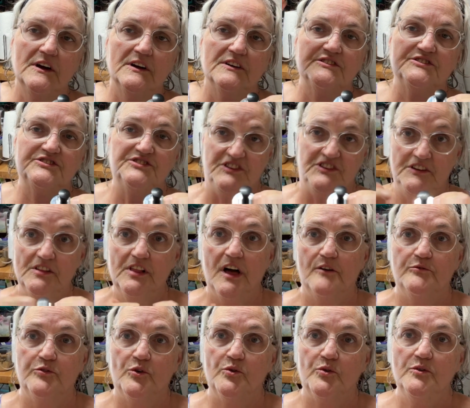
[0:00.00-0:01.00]
sea
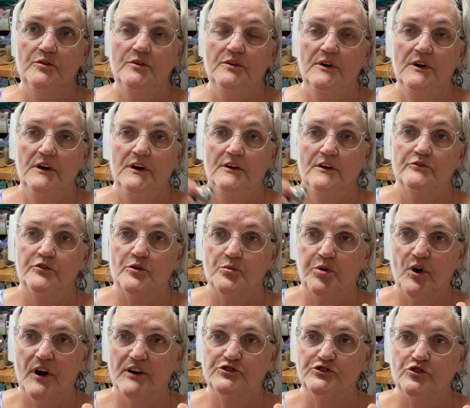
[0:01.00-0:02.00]
level for
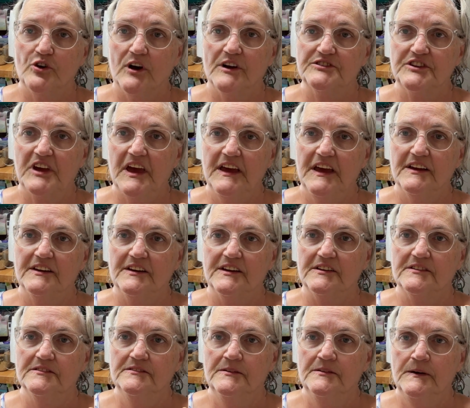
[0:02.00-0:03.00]
pressurized
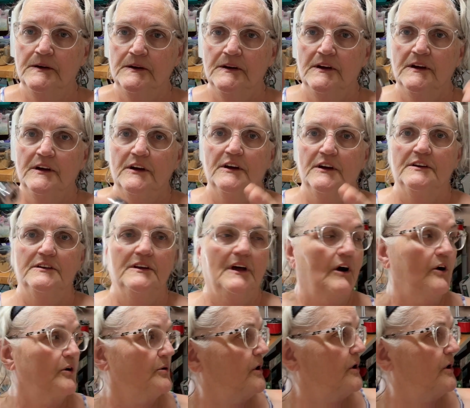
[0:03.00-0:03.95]
canning. Now